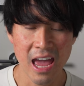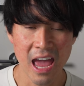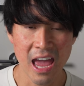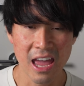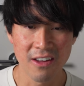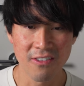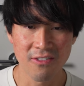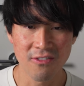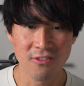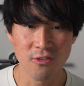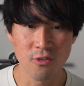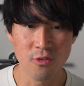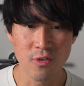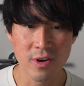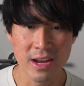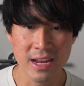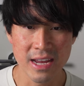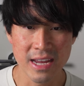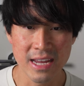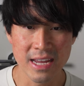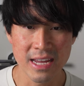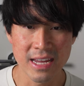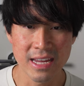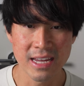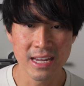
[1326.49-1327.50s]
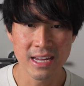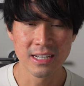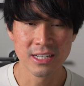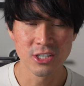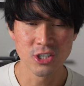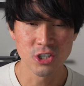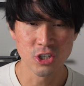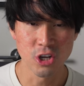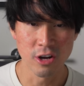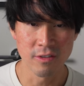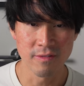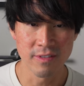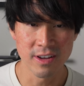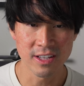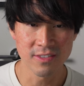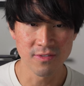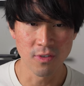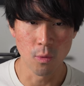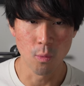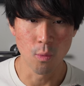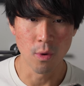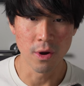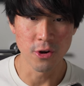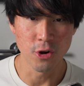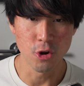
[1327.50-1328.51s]
a free service
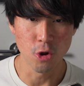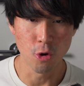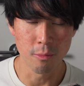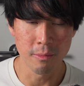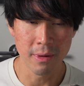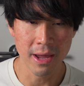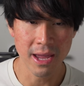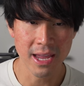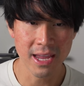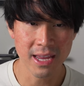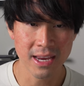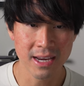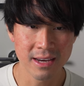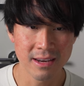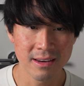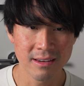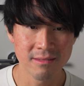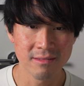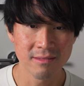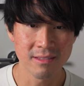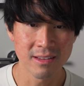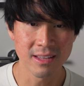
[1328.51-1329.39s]
for one domain,